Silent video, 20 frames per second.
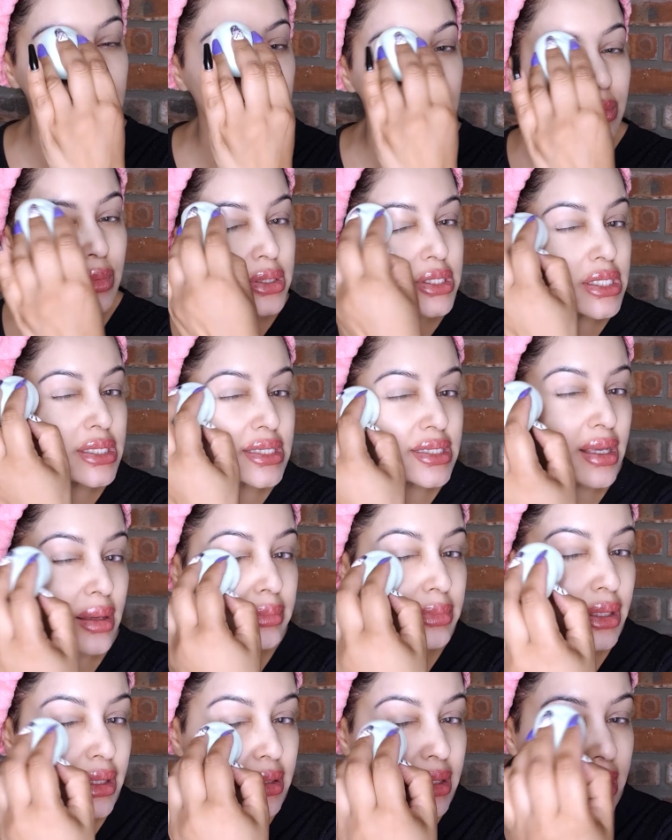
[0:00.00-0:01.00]
which is
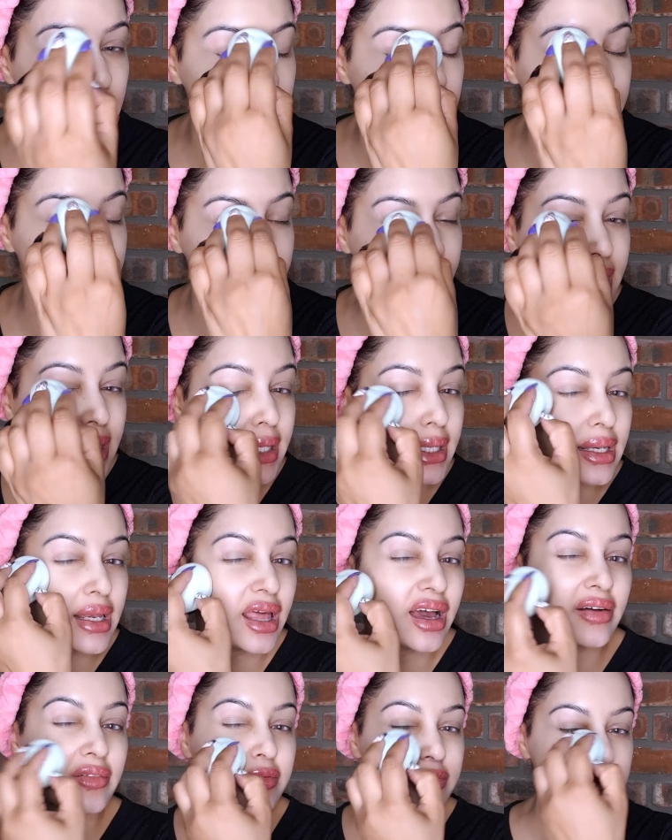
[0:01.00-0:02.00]
something that I really
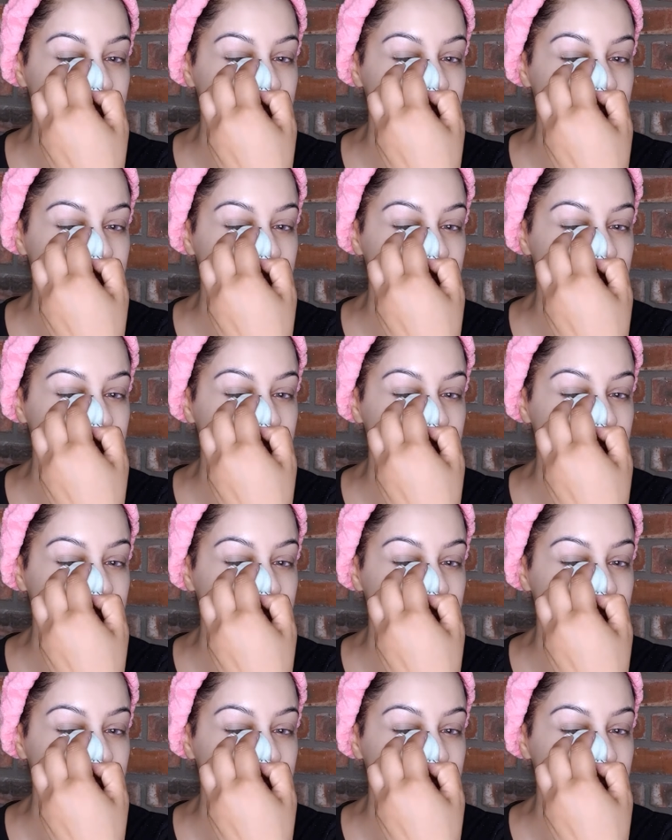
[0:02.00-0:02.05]
love.